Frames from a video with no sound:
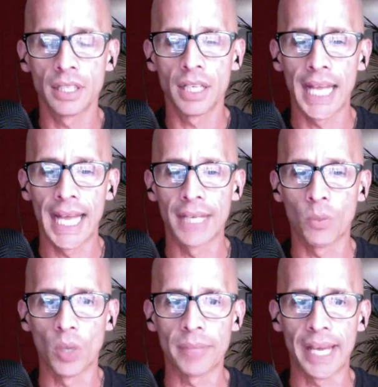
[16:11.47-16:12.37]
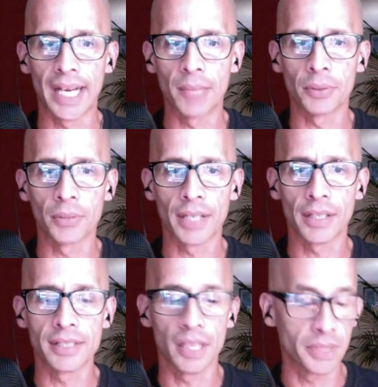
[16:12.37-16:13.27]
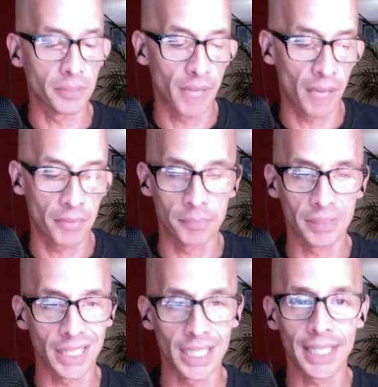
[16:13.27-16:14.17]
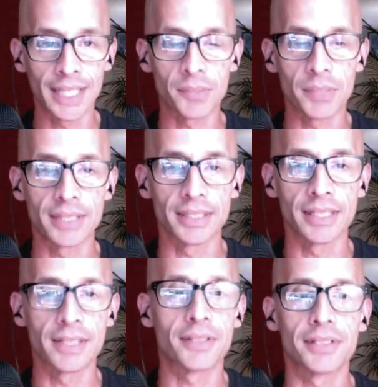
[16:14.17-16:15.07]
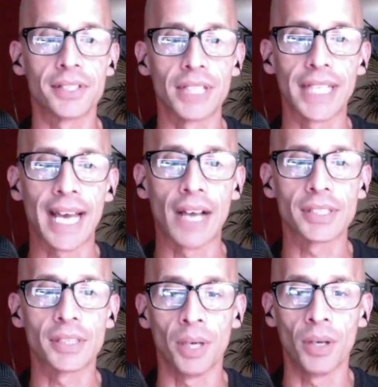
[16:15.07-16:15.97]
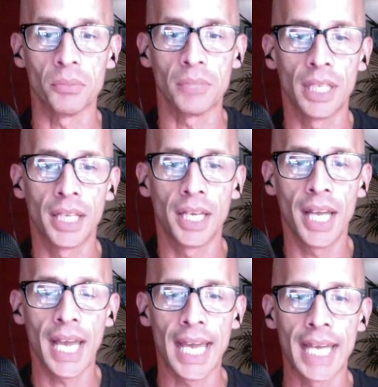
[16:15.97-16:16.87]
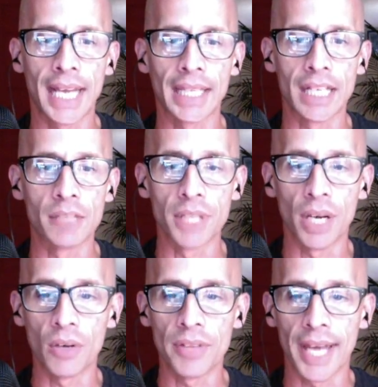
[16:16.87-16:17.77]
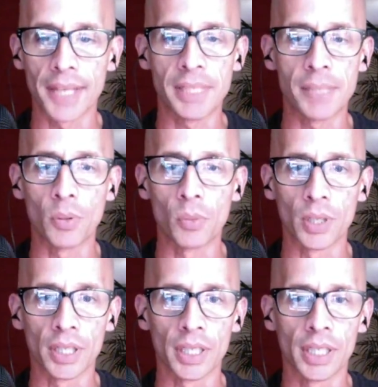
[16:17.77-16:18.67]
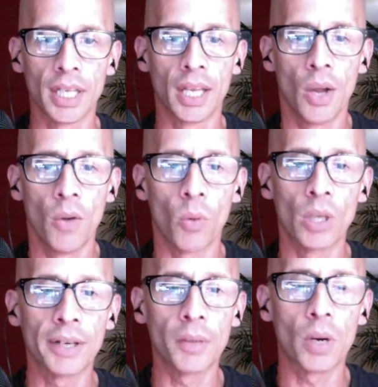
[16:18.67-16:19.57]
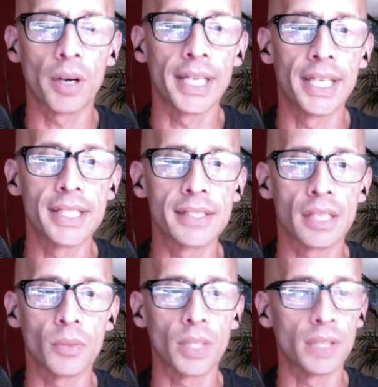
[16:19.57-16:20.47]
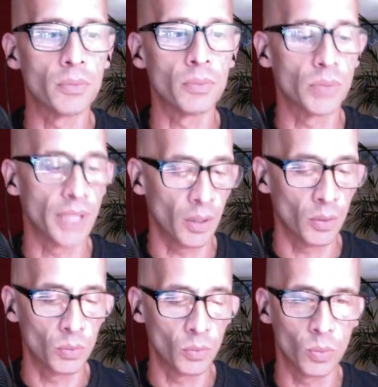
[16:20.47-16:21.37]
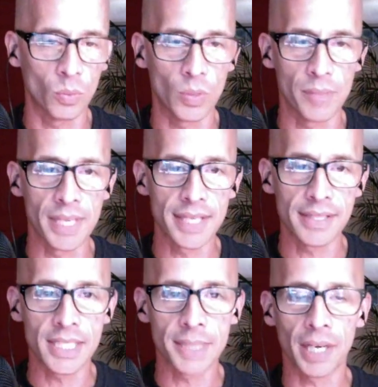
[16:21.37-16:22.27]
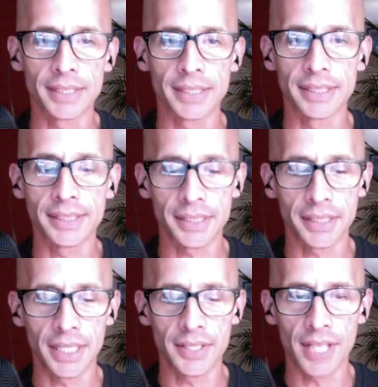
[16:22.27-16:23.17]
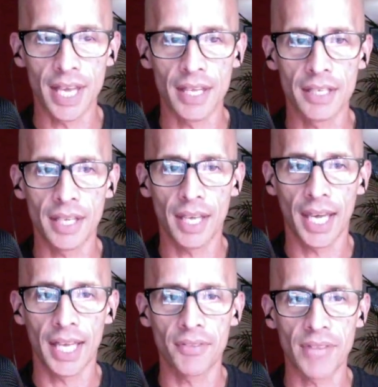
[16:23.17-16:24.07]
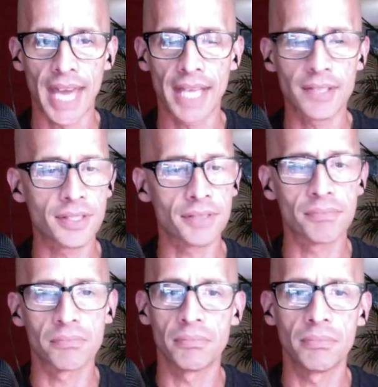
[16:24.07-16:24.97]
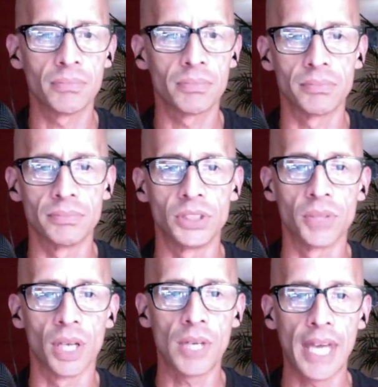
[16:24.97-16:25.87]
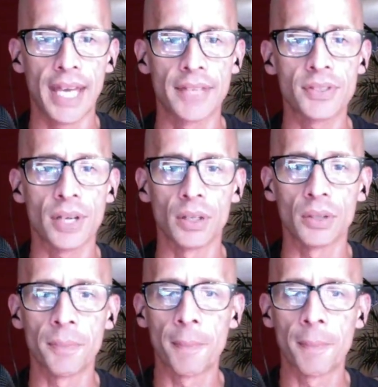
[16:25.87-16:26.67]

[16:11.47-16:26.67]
at One Bad Apple Records. I'm gonna plug his business till the cows come home, and I let him know that people were wondering where he is and that we miss his presence. And he said, "Hey, thanks, doing okay." So